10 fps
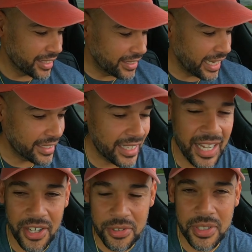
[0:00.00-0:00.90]
that's
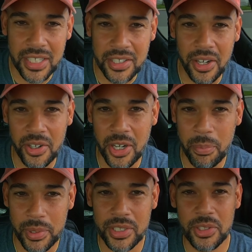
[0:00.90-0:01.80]
how you get caught
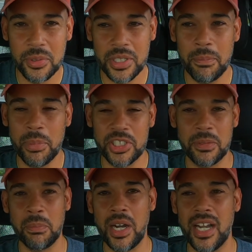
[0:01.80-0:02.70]
up in doing a bunch
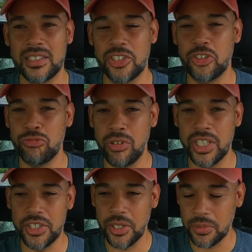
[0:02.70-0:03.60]
of mods that you
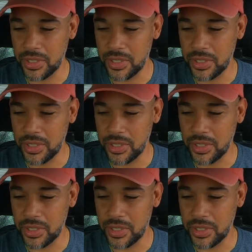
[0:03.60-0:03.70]
really don't